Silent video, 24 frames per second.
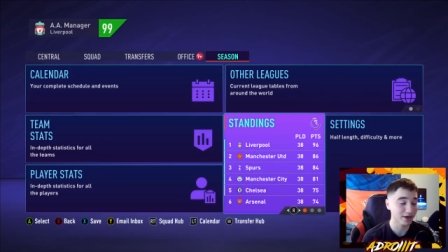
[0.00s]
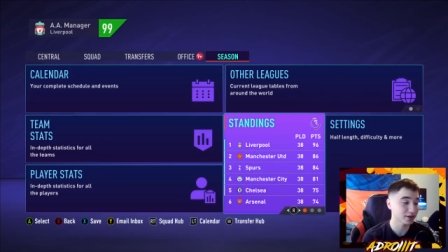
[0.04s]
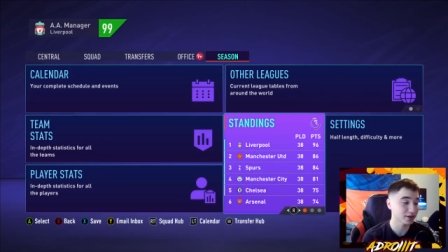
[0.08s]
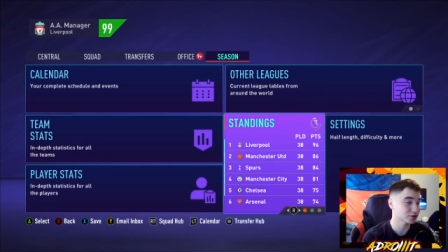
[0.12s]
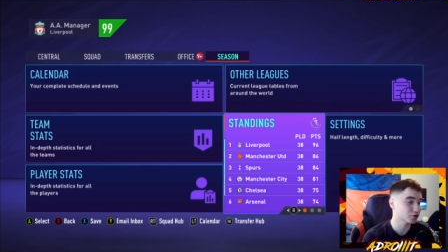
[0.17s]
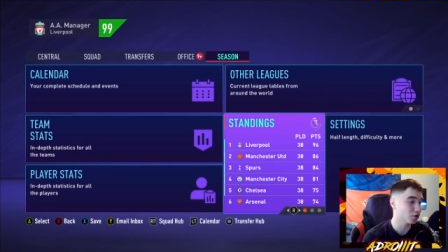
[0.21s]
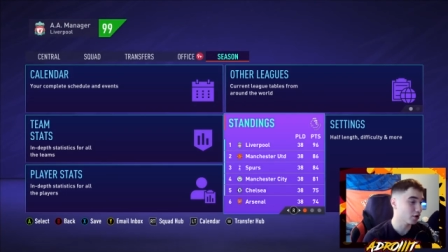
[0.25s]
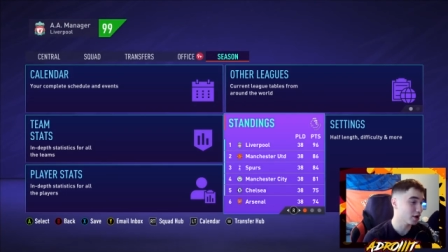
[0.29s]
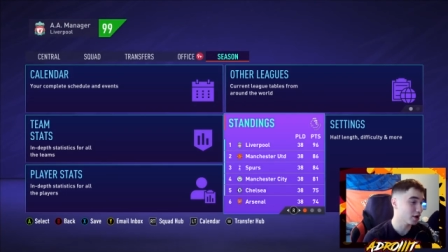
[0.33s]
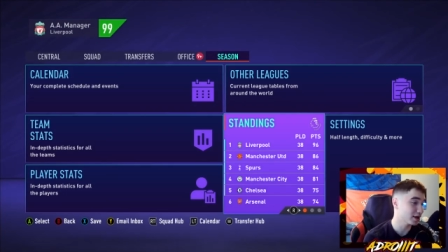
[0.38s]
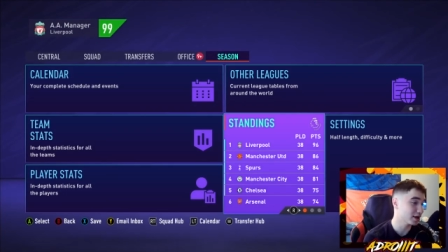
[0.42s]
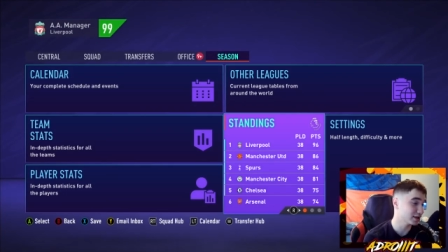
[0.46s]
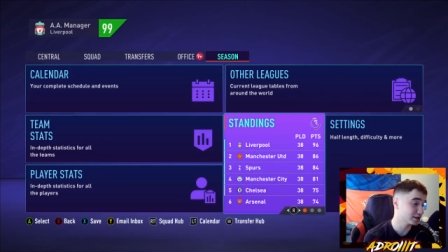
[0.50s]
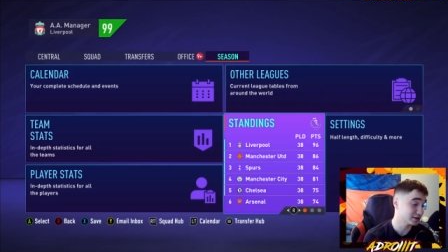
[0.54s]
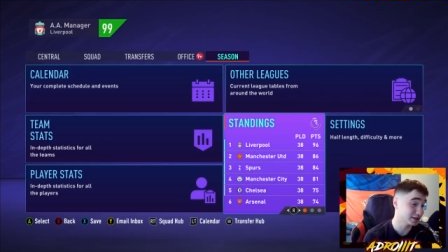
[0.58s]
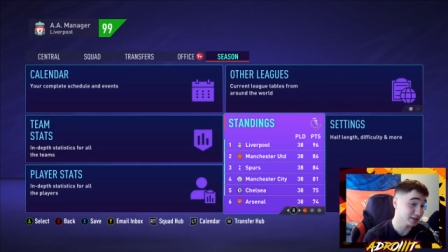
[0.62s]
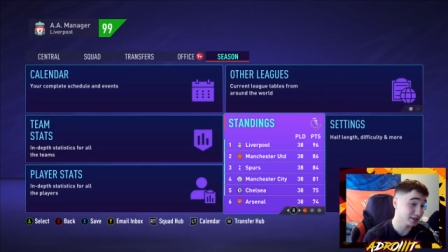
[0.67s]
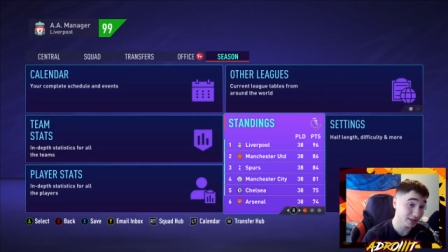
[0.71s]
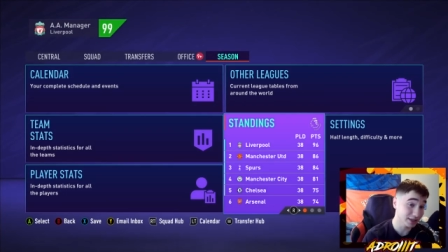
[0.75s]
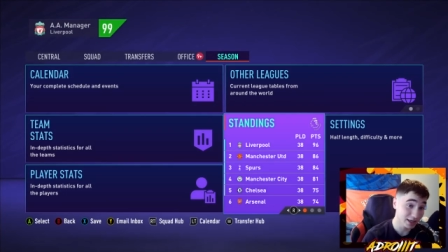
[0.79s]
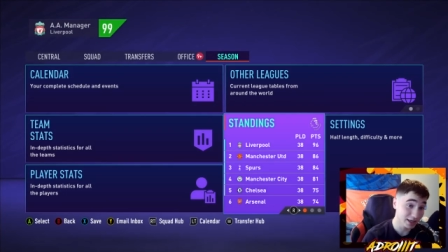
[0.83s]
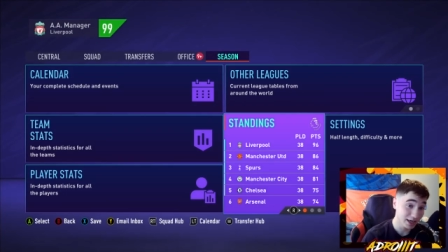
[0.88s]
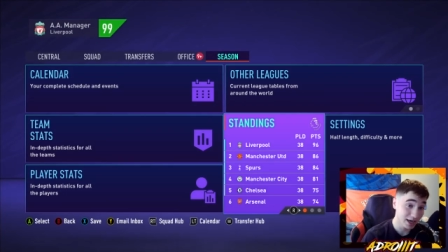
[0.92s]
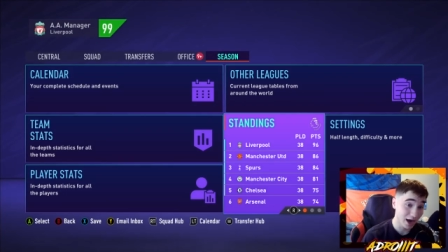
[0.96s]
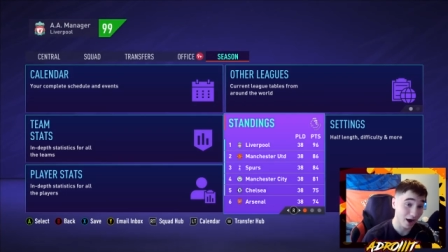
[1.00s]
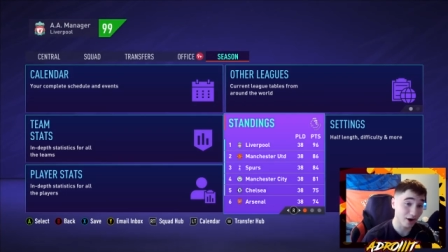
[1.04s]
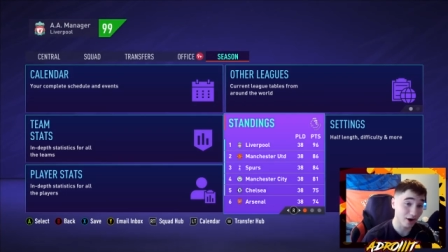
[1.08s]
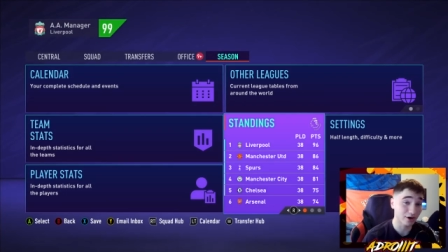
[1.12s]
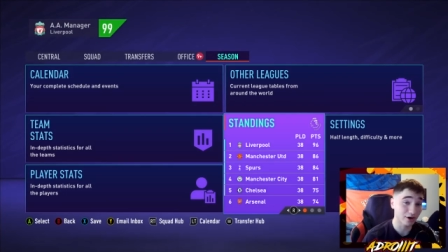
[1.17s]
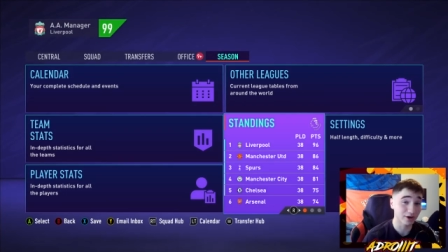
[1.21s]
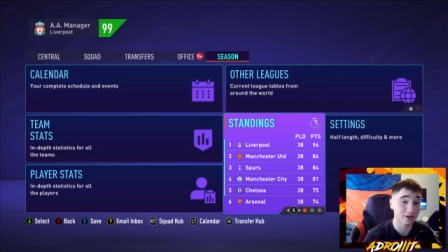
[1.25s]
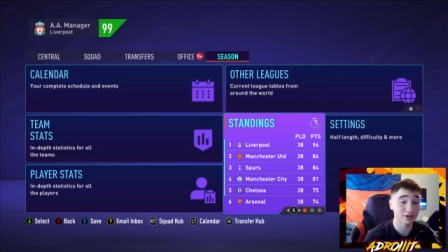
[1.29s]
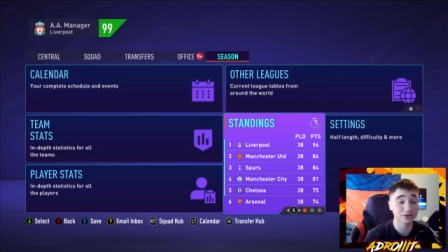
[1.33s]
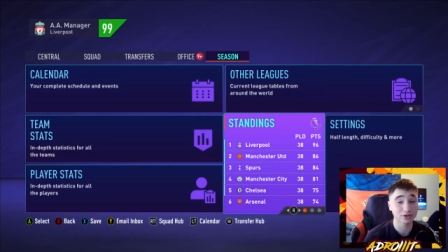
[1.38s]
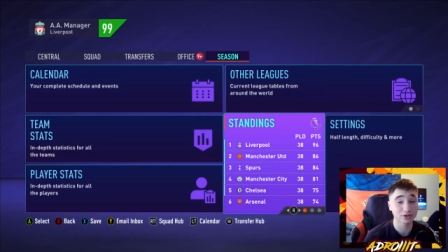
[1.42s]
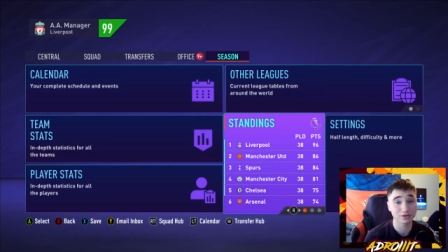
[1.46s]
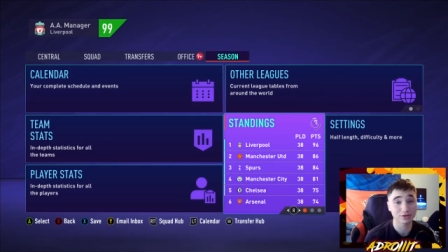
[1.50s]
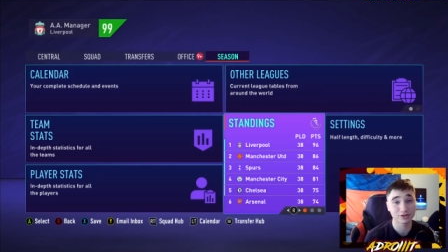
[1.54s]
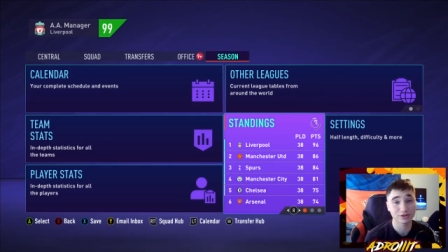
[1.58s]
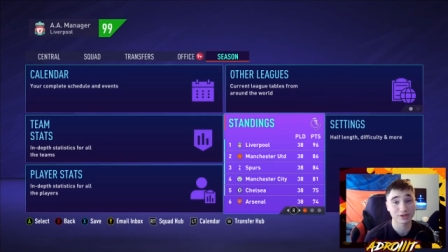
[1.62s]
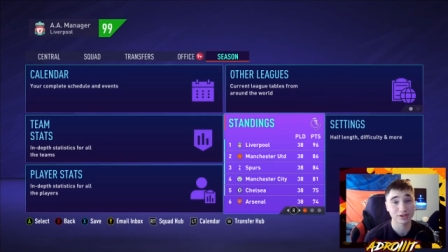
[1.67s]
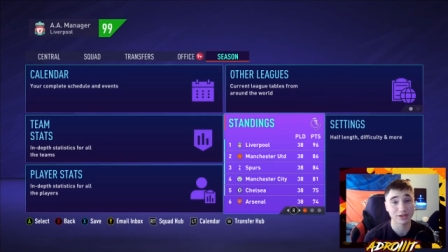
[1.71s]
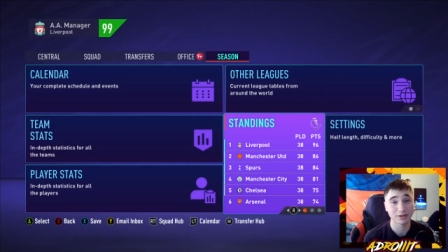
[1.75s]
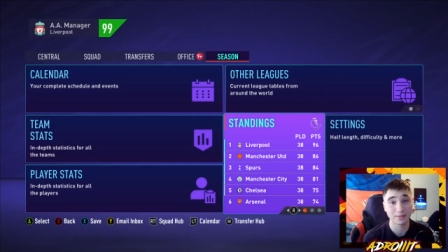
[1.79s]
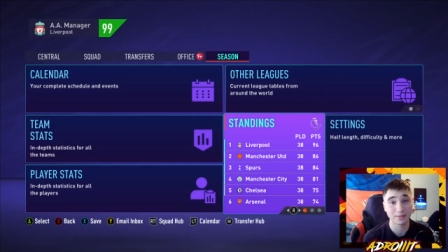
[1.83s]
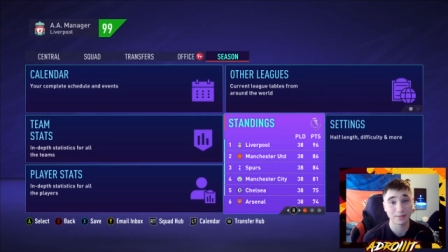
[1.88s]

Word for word: Let's go ahead and see how Curtis Jones did.